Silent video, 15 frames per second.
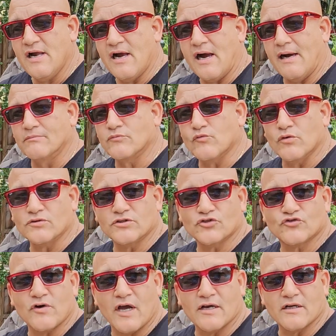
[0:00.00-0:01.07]
I'm going to
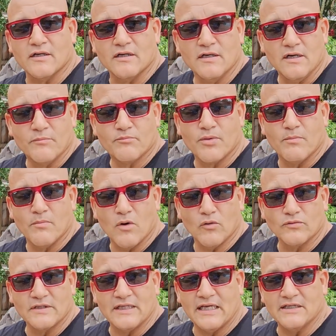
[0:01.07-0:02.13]
try to
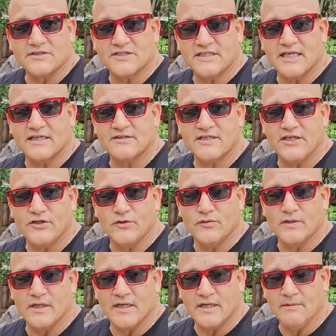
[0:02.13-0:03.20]
promote the CNTU
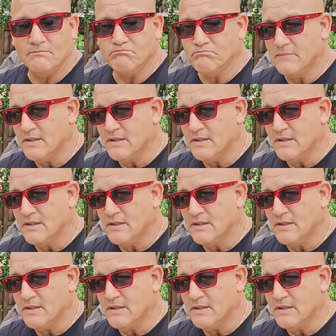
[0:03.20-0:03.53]
to him.